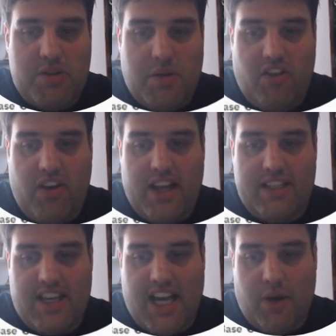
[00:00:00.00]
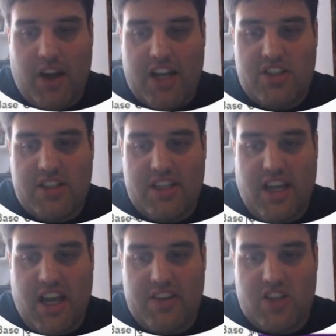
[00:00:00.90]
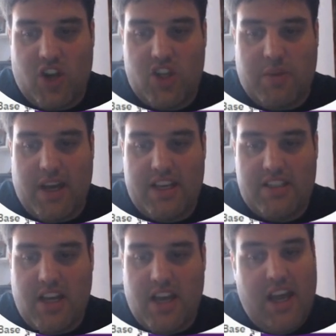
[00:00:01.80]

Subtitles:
it's being created. Now, as you can see here, this knowledge base